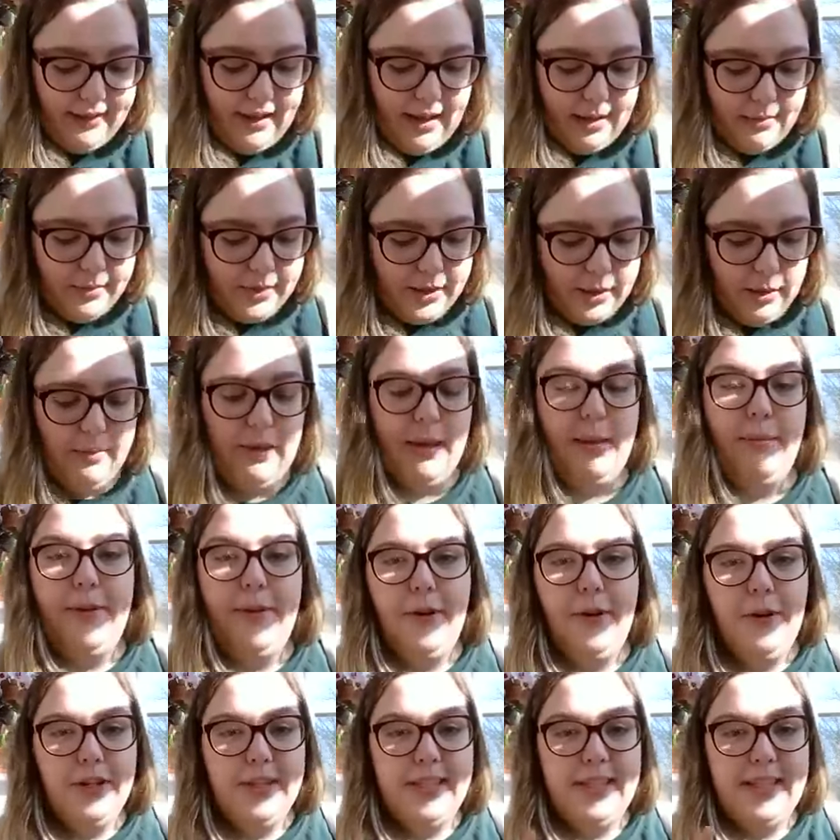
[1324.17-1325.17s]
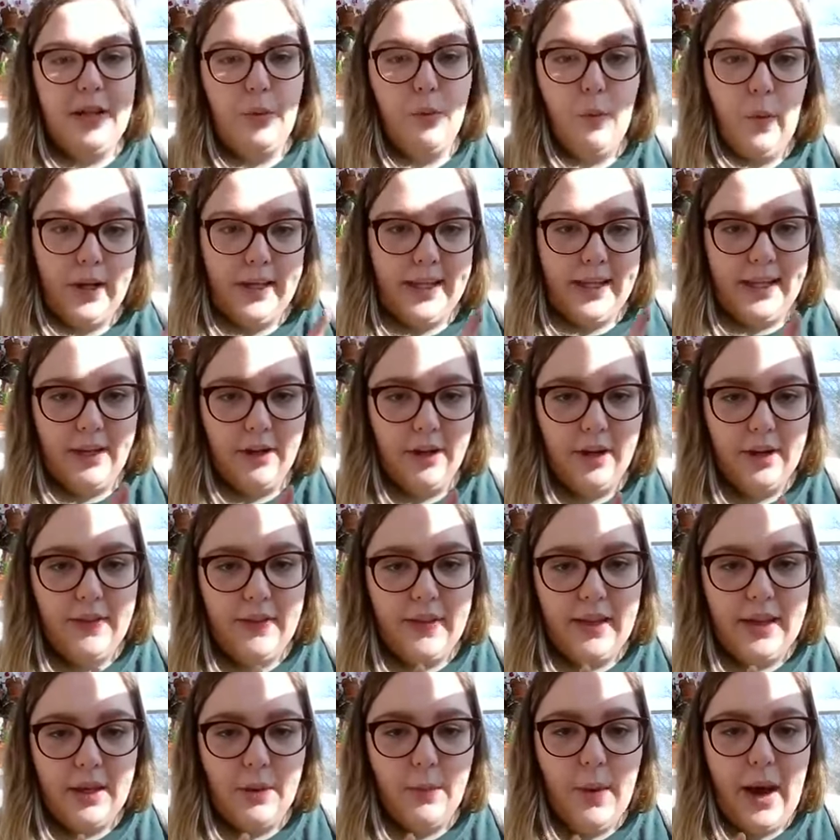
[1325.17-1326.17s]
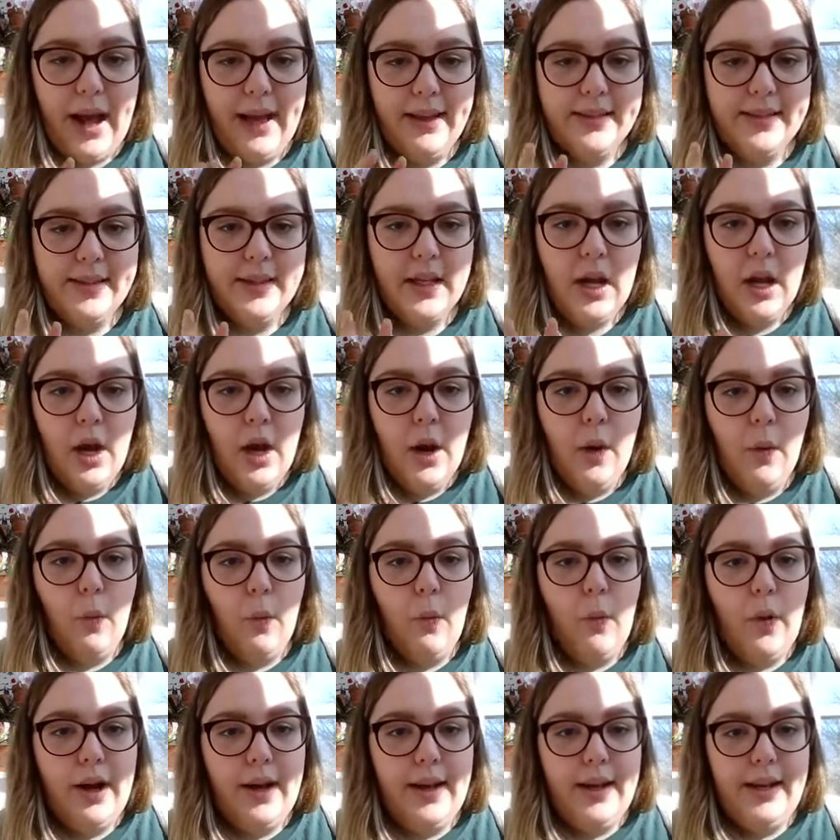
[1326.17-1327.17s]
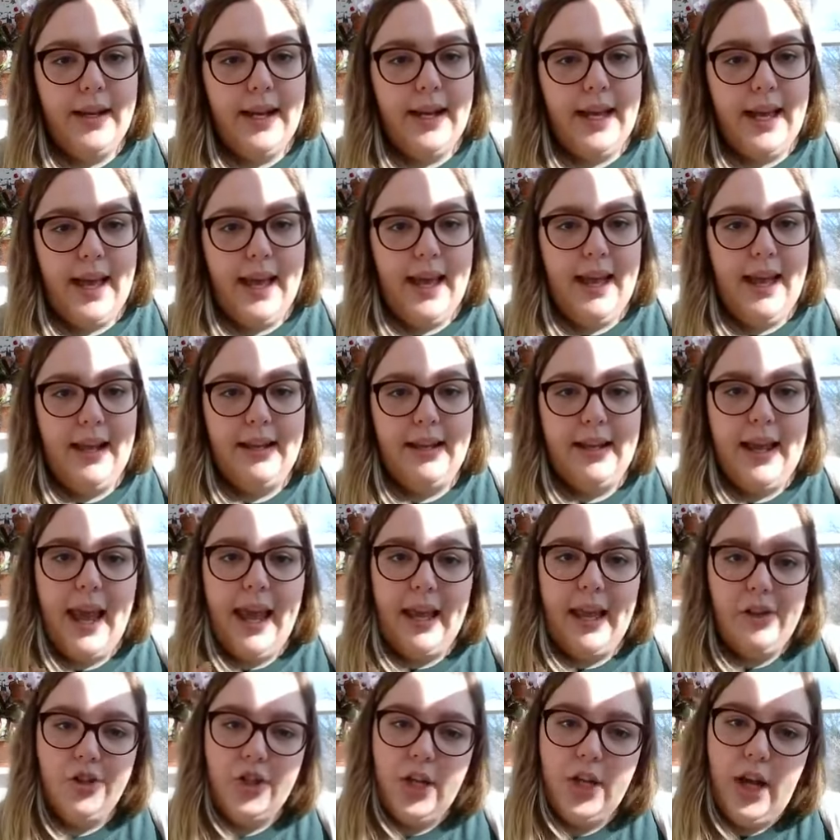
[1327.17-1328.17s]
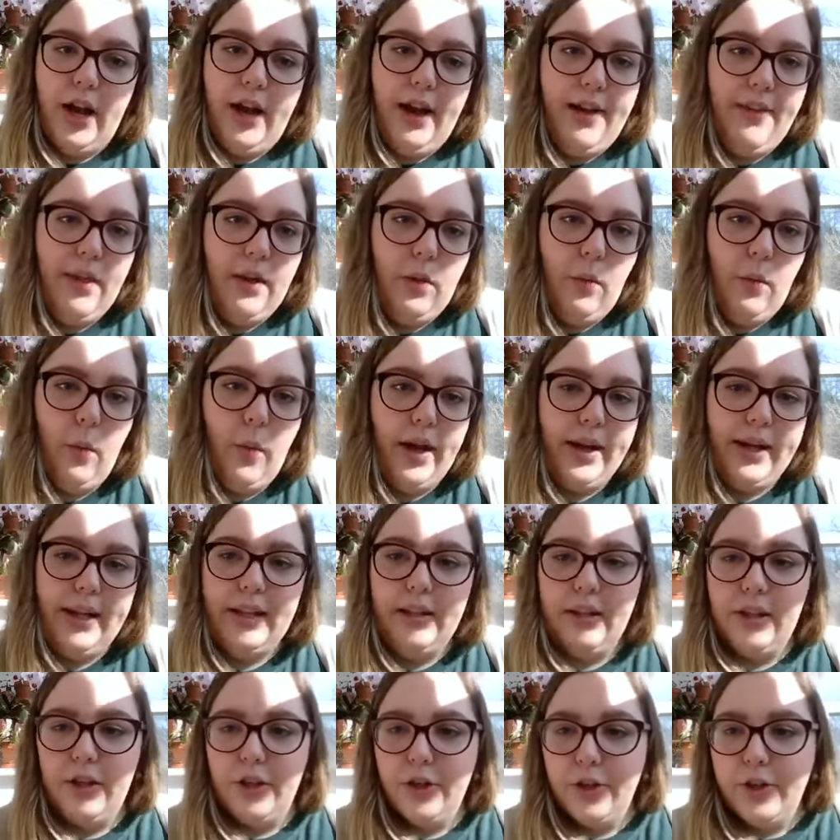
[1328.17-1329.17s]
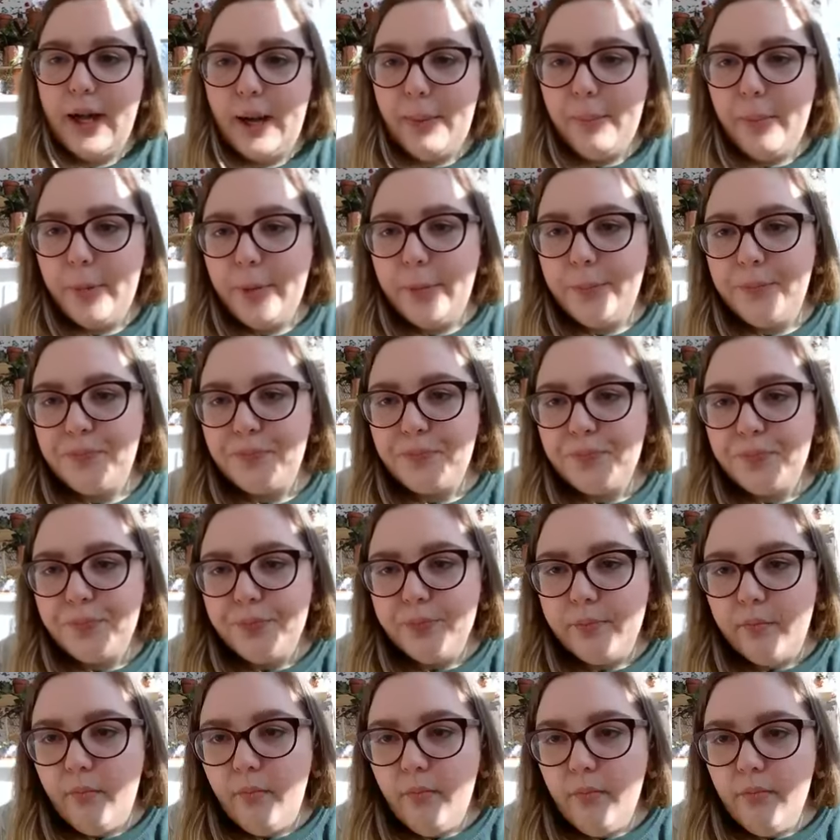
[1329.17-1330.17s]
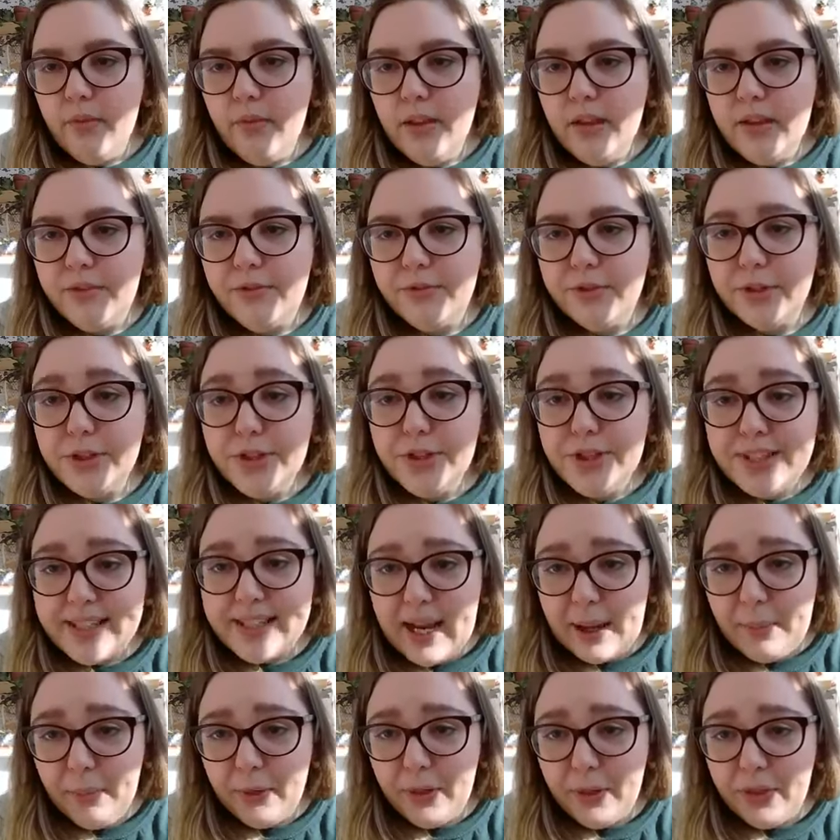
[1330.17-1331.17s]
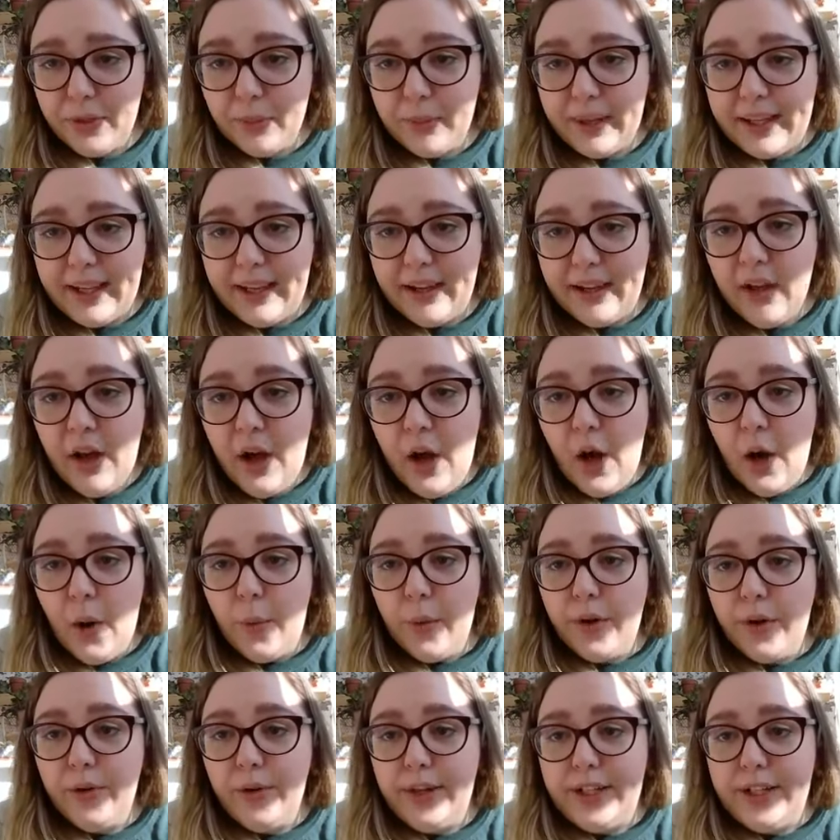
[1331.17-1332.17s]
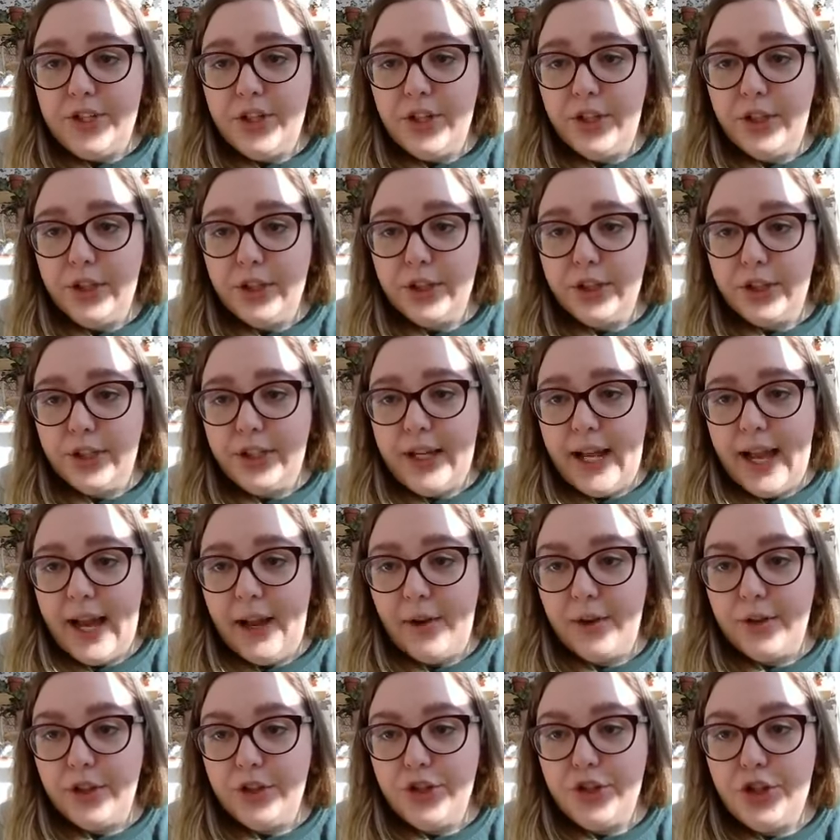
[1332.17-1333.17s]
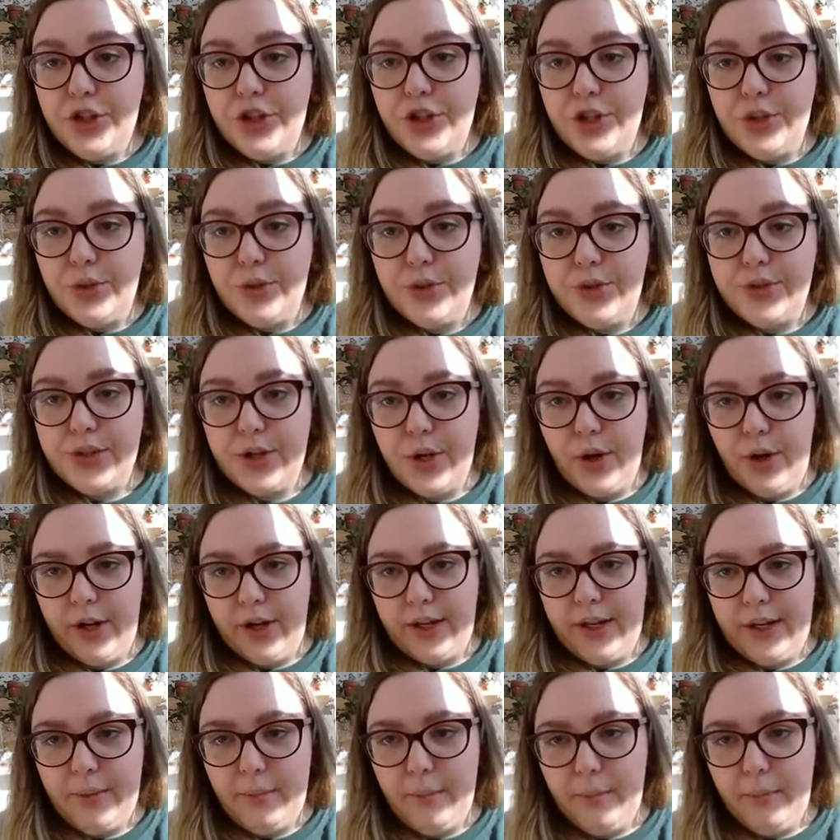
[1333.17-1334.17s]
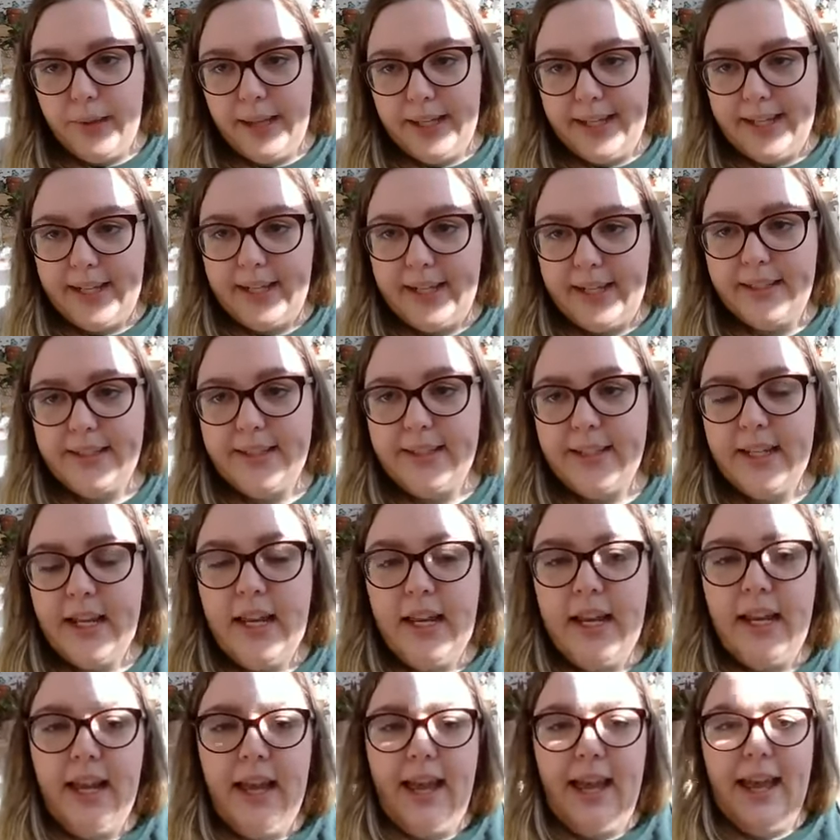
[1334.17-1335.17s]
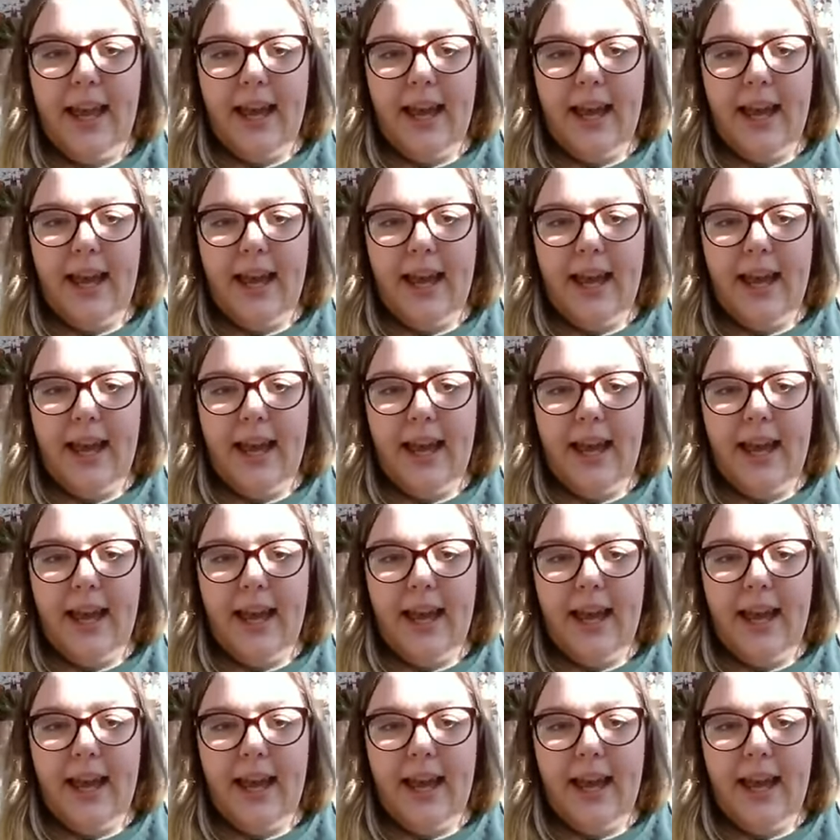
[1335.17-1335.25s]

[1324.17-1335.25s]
created them. So maybe you could see one here in the US, one in Asia, and then one in Europe. For step 3, we're going to learn how to choose garden plants.